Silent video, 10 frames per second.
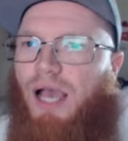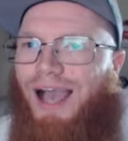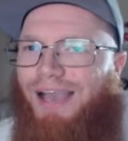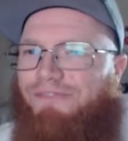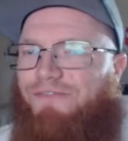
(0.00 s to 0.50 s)

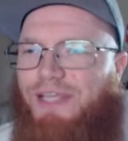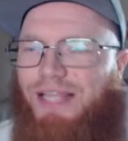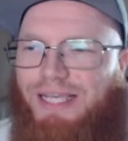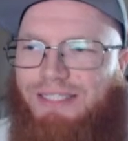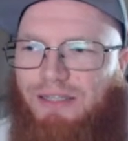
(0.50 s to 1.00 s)
I feel
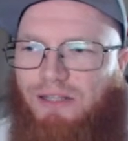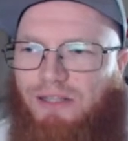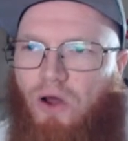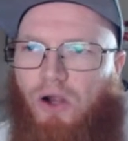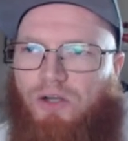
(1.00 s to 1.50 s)
like it's a little
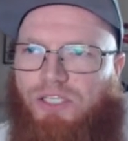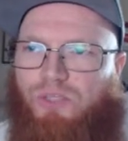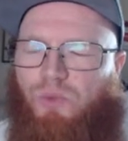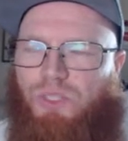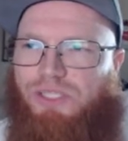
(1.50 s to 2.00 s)
hard to
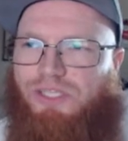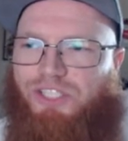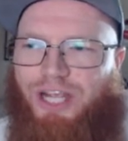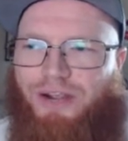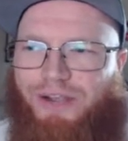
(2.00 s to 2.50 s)
squeeze these
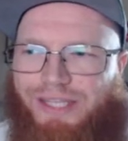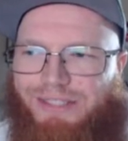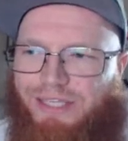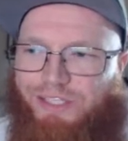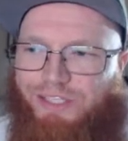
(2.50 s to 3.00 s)
chariots
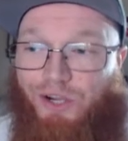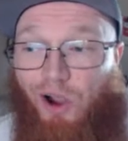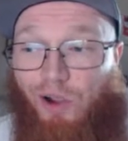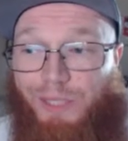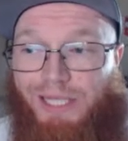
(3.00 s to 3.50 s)
into your
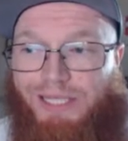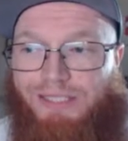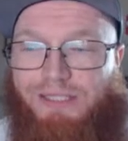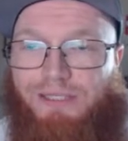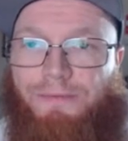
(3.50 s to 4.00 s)
army
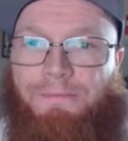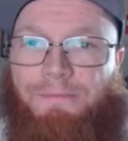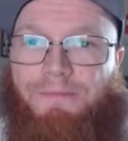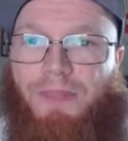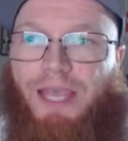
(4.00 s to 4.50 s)
list,
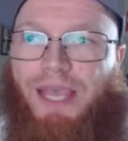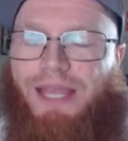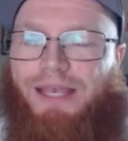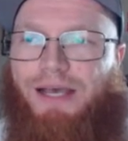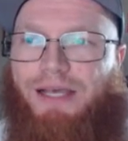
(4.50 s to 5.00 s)

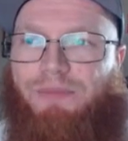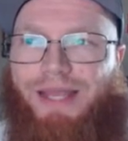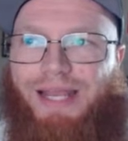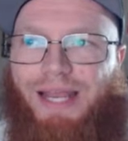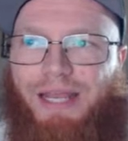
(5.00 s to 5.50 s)
and you might
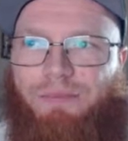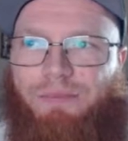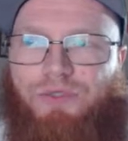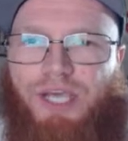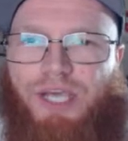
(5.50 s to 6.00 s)
not end up
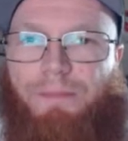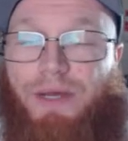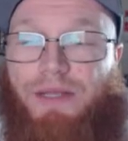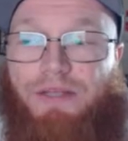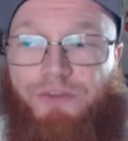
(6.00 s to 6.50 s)
using them.
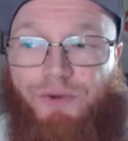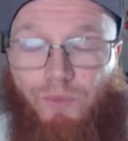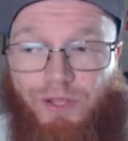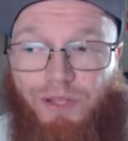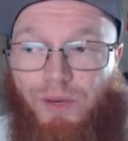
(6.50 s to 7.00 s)
But if you
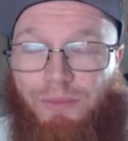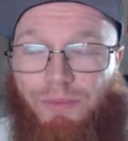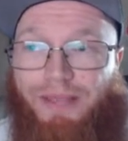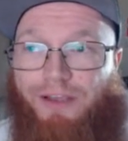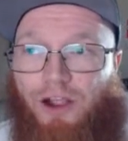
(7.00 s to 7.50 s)
really want to
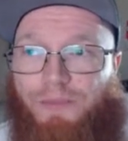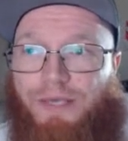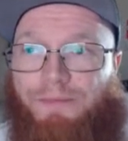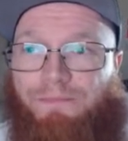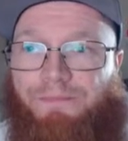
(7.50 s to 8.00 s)
play the
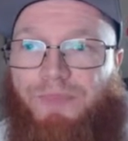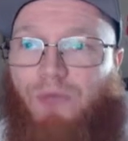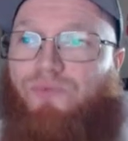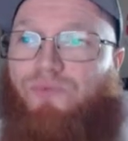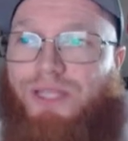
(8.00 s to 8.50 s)
army, I
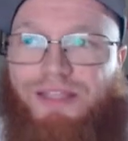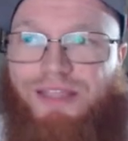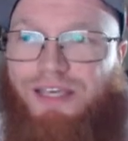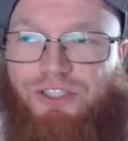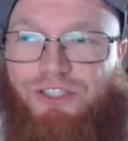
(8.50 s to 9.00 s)
really
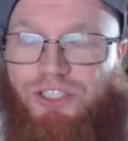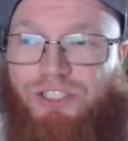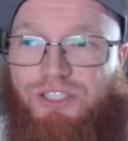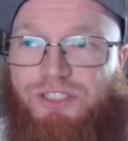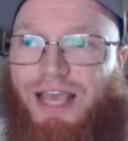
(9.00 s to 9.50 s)
think you should
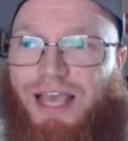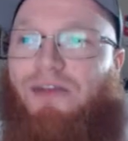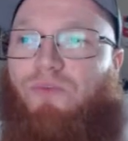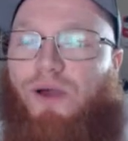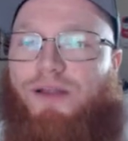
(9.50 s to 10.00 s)
just have
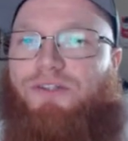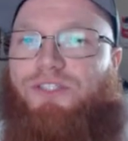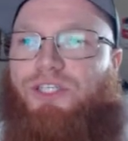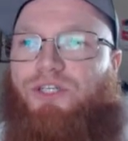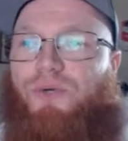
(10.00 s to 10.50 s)
1 or
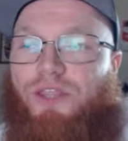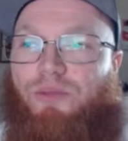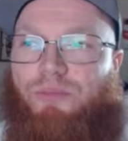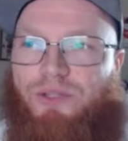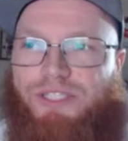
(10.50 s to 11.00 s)
2. Either
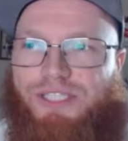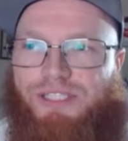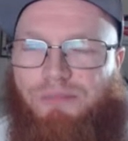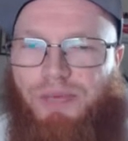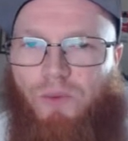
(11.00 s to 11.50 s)
build this as the
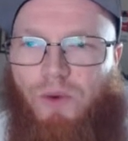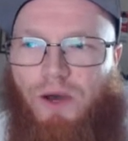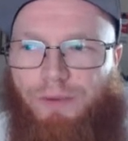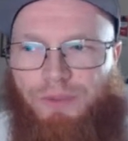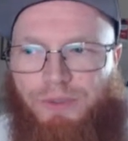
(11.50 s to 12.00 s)
big one
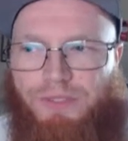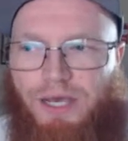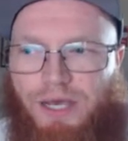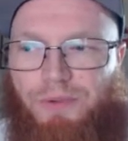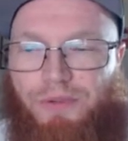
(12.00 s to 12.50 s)
or build a
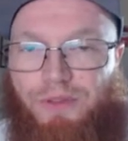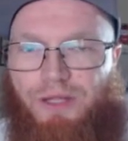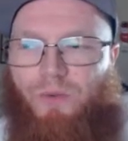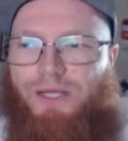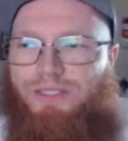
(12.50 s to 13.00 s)
couple of the
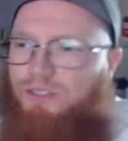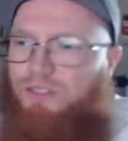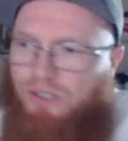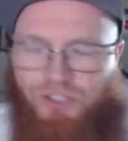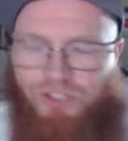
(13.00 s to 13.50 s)
little ones
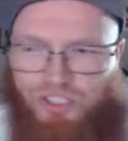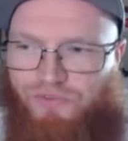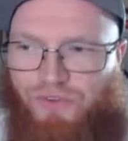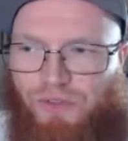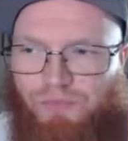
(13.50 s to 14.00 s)
just
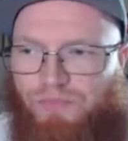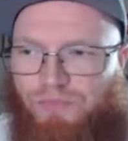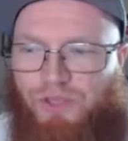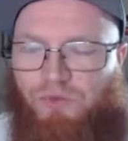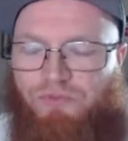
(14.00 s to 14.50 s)
for the
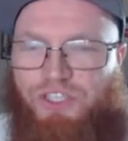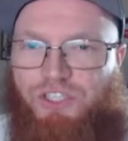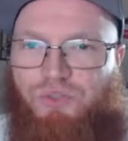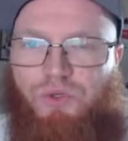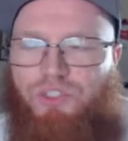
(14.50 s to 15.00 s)

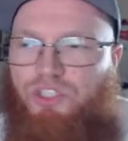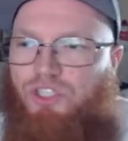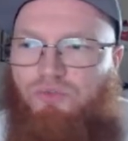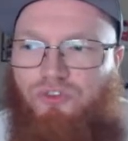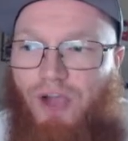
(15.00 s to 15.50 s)
visuals.
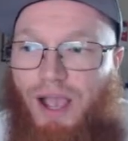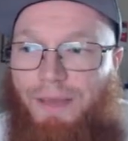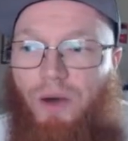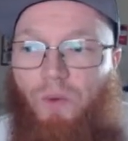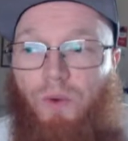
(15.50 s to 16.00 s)
Try them
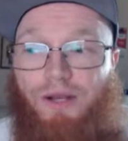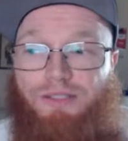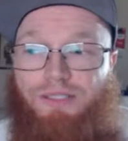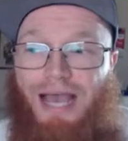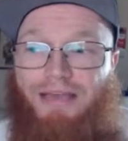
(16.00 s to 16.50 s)
out. We're going
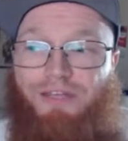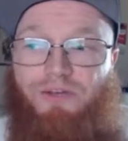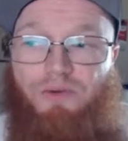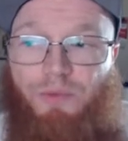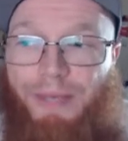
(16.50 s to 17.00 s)
to dive into
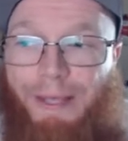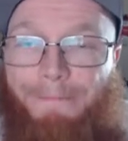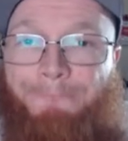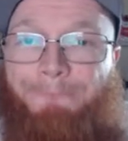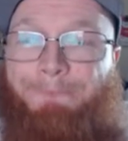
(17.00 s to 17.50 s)
them a bit,
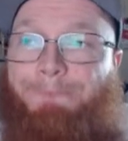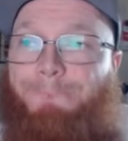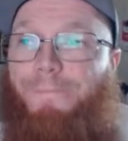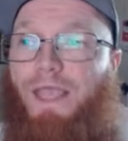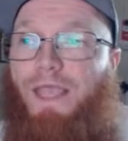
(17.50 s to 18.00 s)

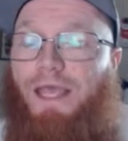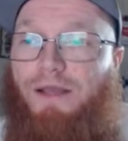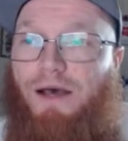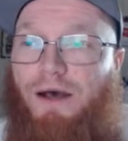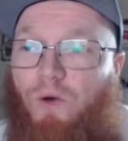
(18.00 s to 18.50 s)
and
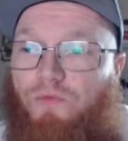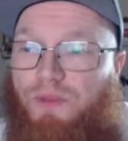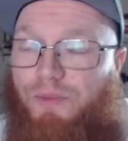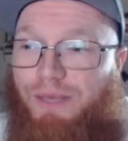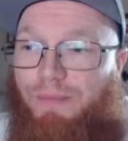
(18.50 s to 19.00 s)
hopefully
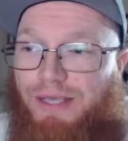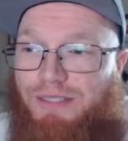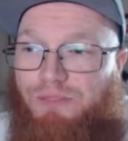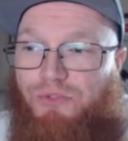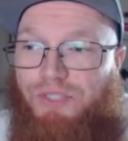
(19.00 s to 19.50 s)
we can make
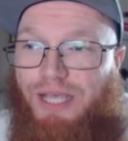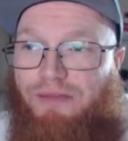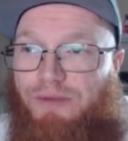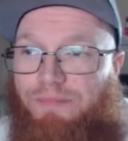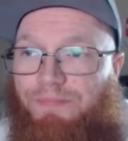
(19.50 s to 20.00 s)
some use out of
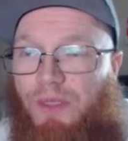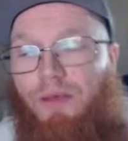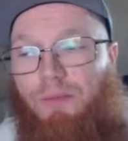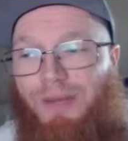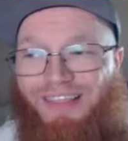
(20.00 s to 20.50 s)
them.
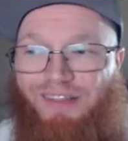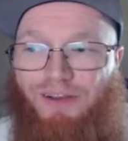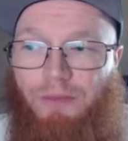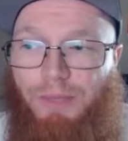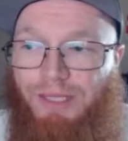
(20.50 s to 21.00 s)
But I think they're
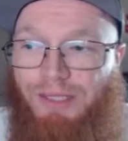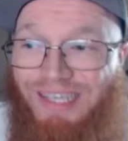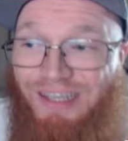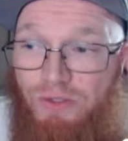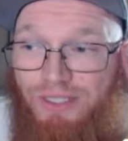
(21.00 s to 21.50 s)
going to be a
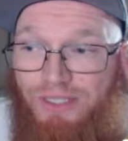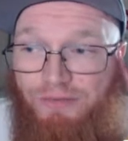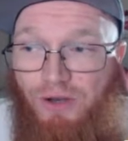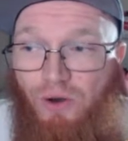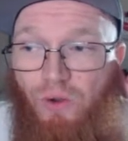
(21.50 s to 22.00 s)
little
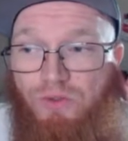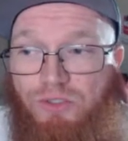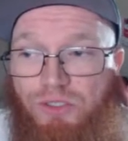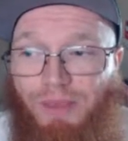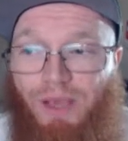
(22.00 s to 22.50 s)
difficult
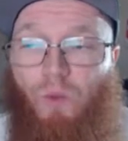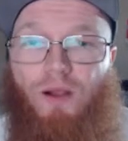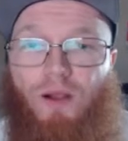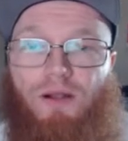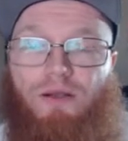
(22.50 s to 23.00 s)
to make
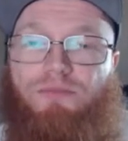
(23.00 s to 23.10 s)
work.